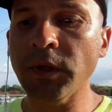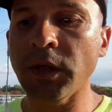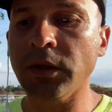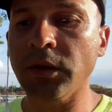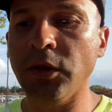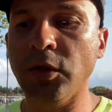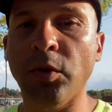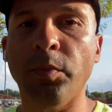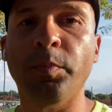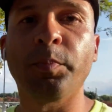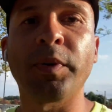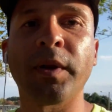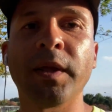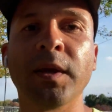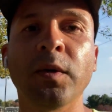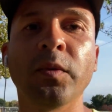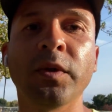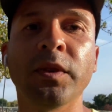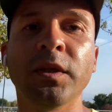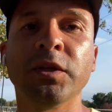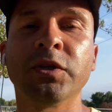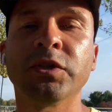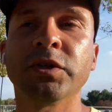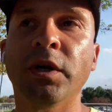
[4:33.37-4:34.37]
they'll play
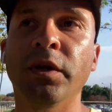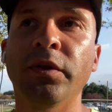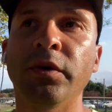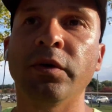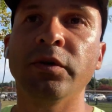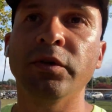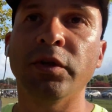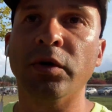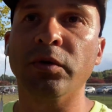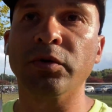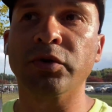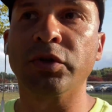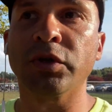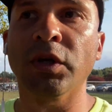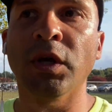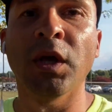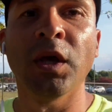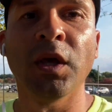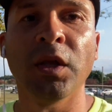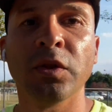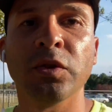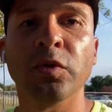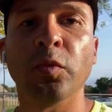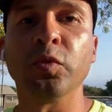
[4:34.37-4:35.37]
with each other they
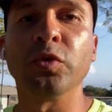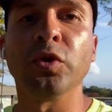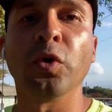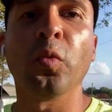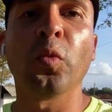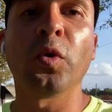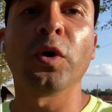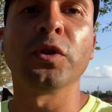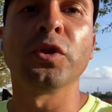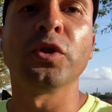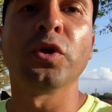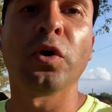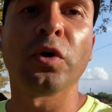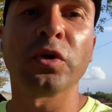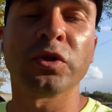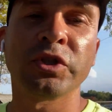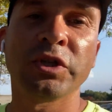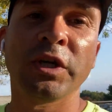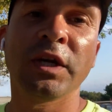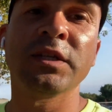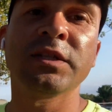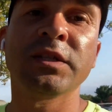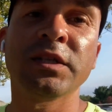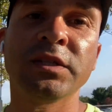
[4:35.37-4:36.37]
the one dog
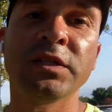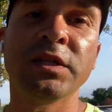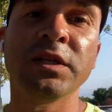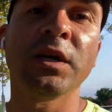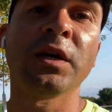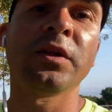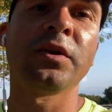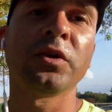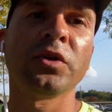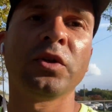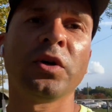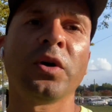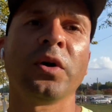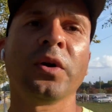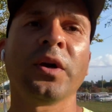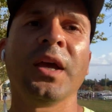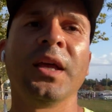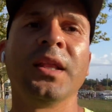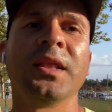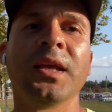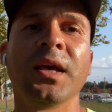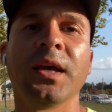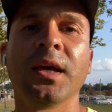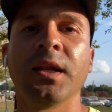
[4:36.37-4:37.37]
chases the other dog
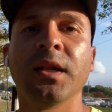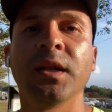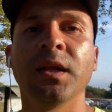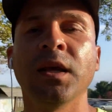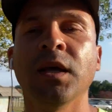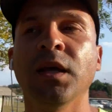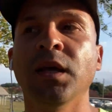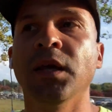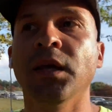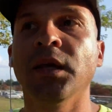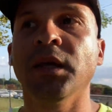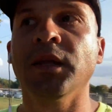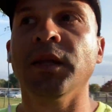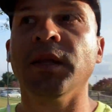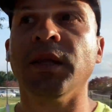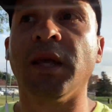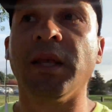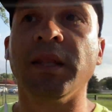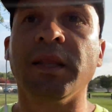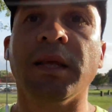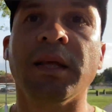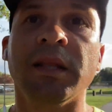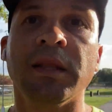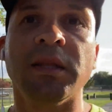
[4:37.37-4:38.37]
and then
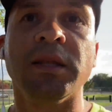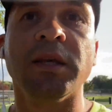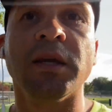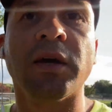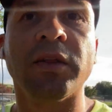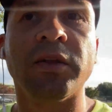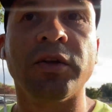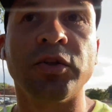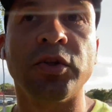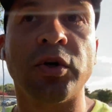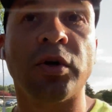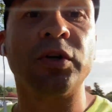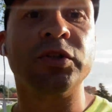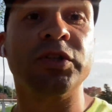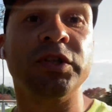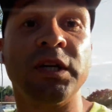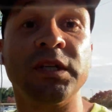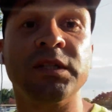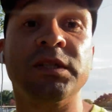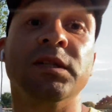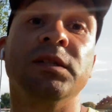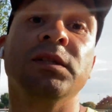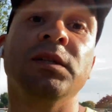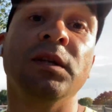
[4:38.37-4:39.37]
and then the other dog
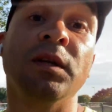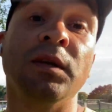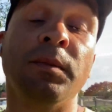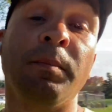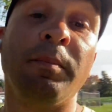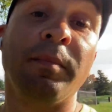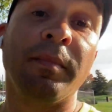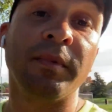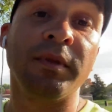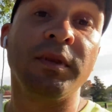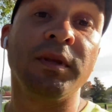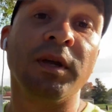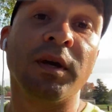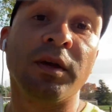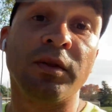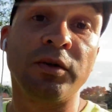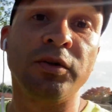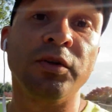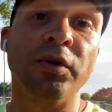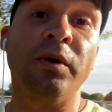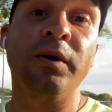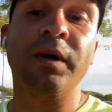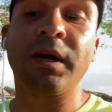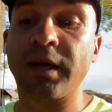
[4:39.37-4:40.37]
chases the other
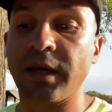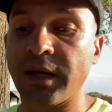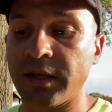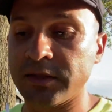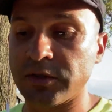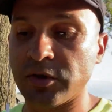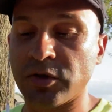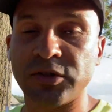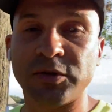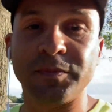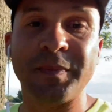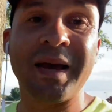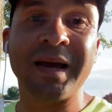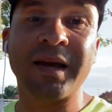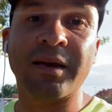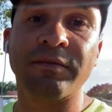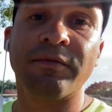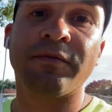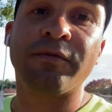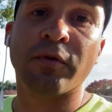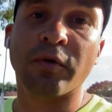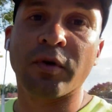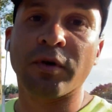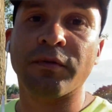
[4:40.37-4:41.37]
dog again so it's back
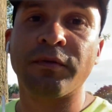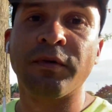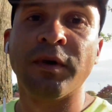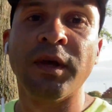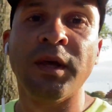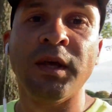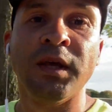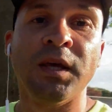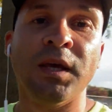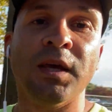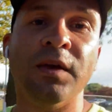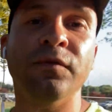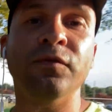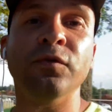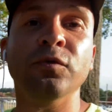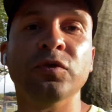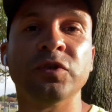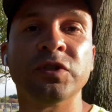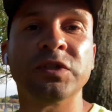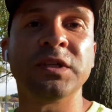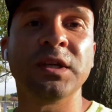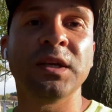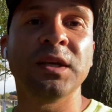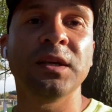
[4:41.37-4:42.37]
and forth if you
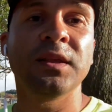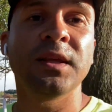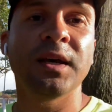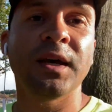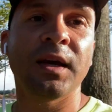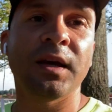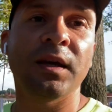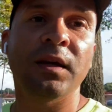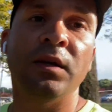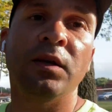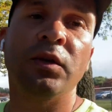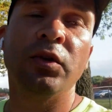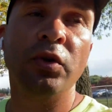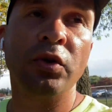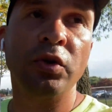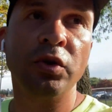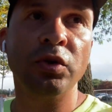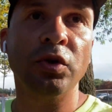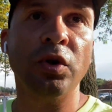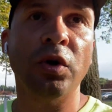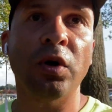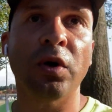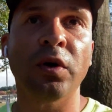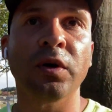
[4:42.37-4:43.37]
see that your
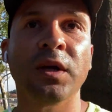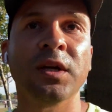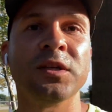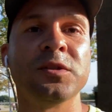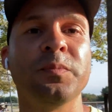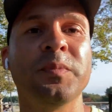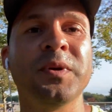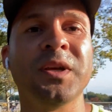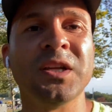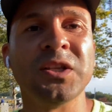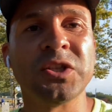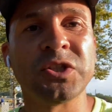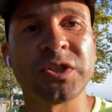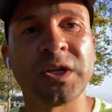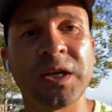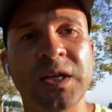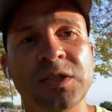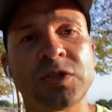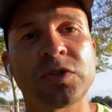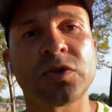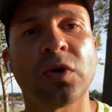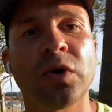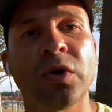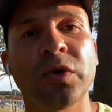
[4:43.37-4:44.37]
dog is being
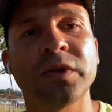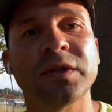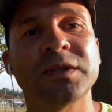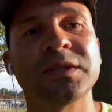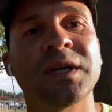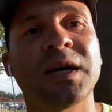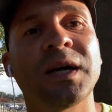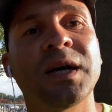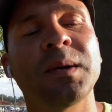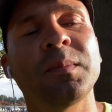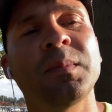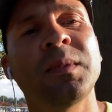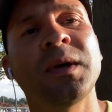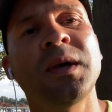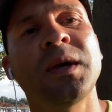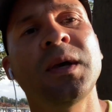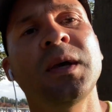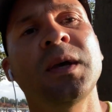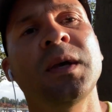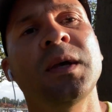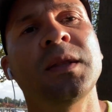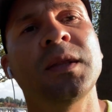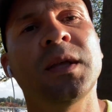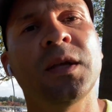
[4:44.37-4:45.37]
chased all the time
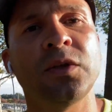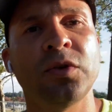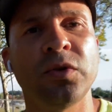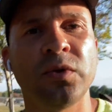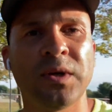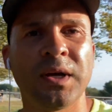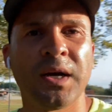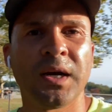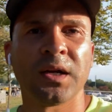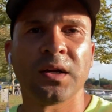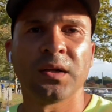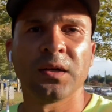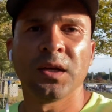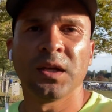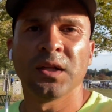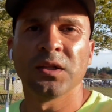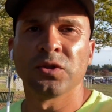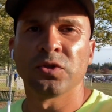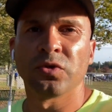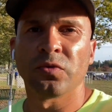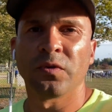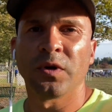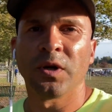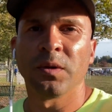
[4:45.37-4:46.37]
then you gotta
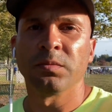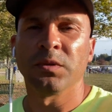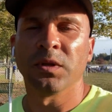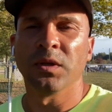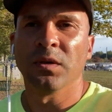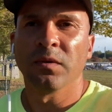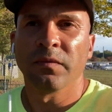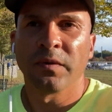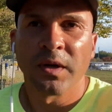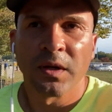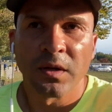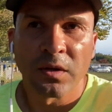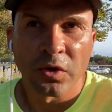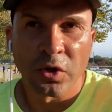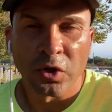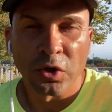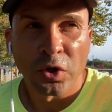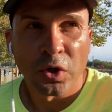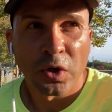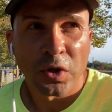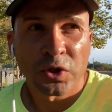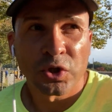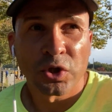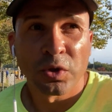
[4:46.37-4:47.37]
interrupt it right your
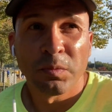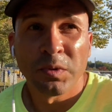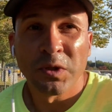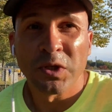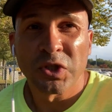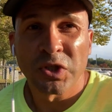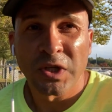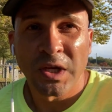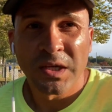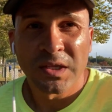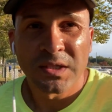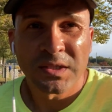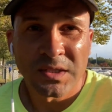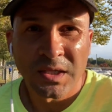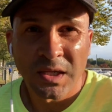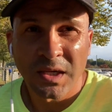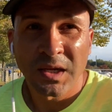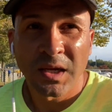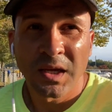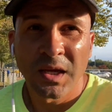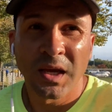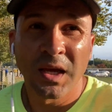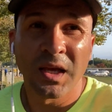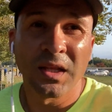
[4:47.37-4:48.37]
dog should be
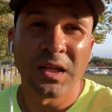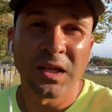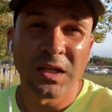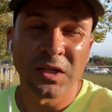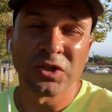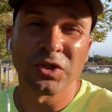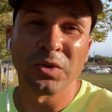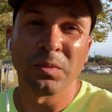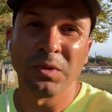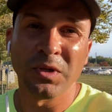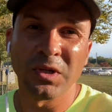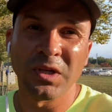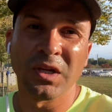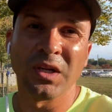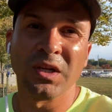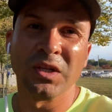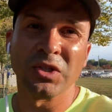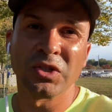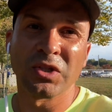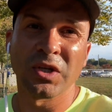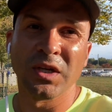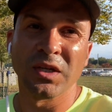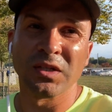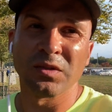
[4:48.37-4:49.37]
chasing and he should be getting
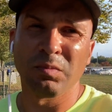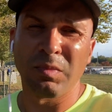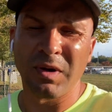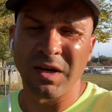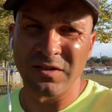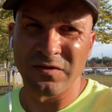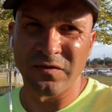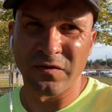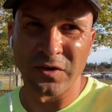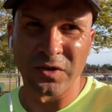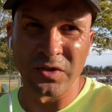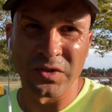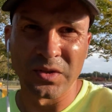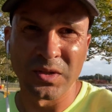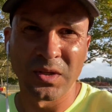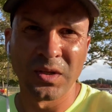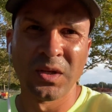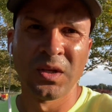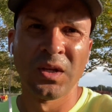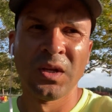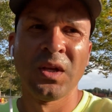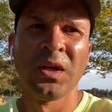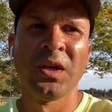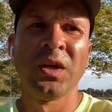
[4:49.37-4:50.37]
chased vice versa
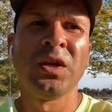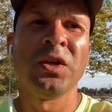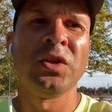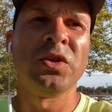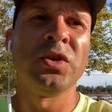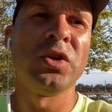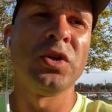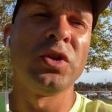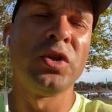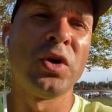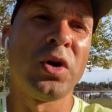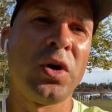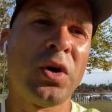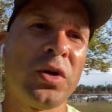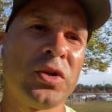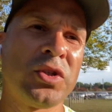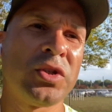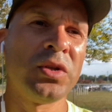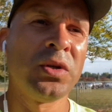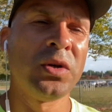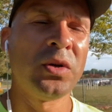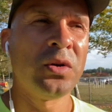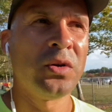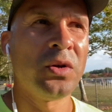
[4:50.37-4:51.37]
your dog
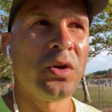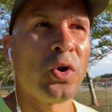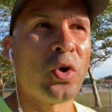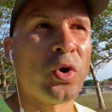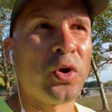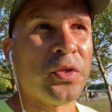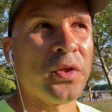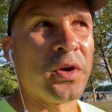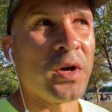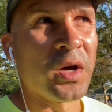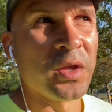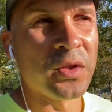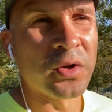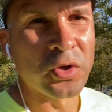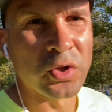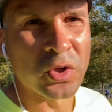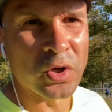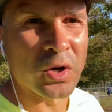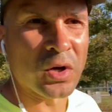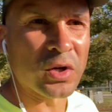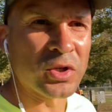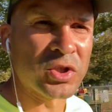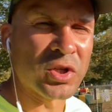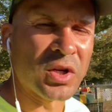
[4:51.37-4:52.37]
or the other
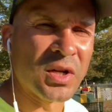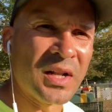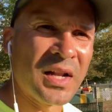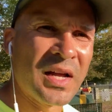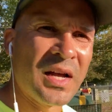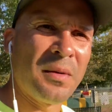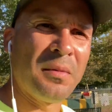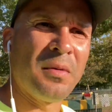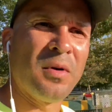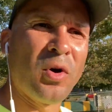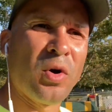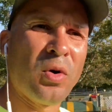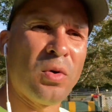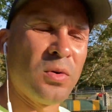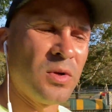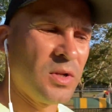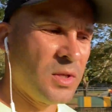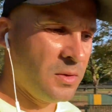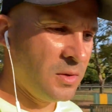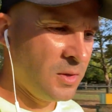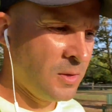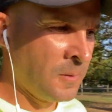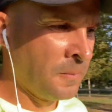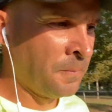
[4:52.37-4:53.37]
dog should not
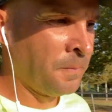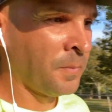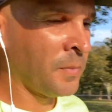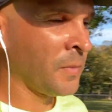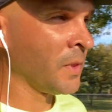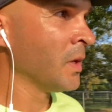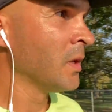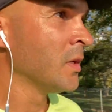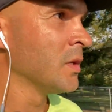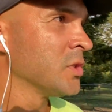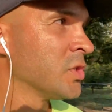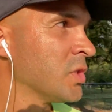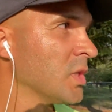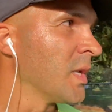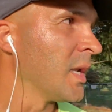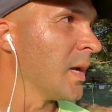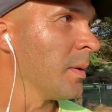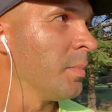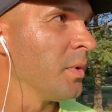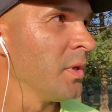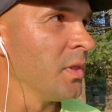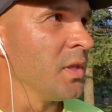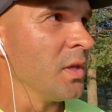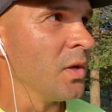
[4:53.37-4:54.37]
only should
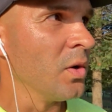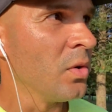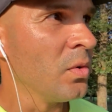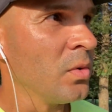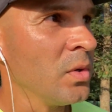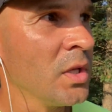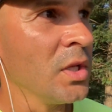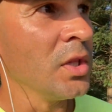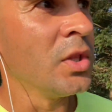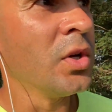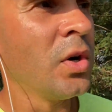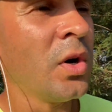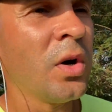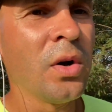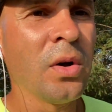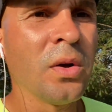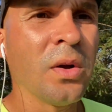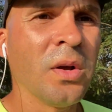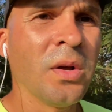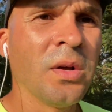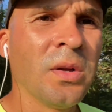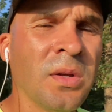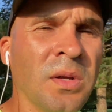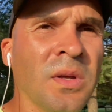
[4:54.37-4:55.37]
not be the only
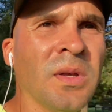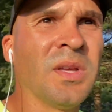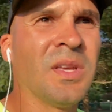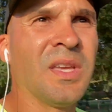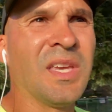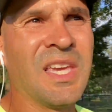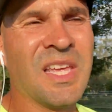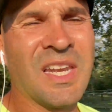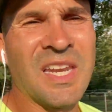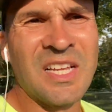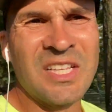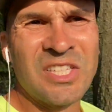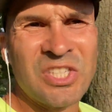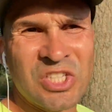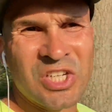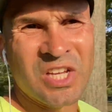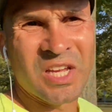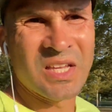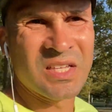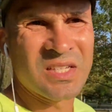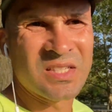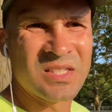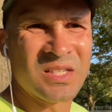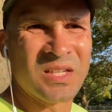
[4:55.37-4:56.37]
dog getting
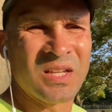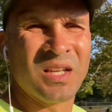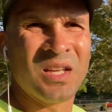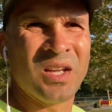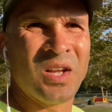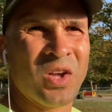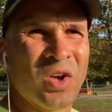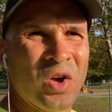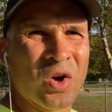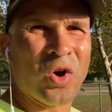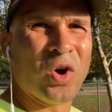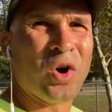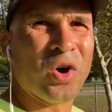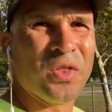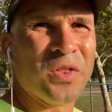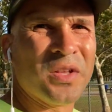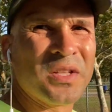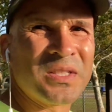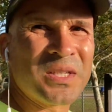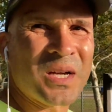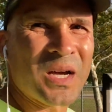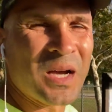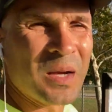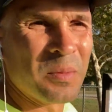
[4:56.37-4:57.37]
chased all the
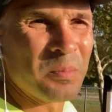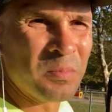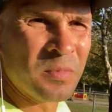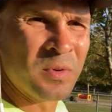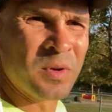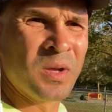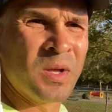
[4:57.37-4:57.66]
time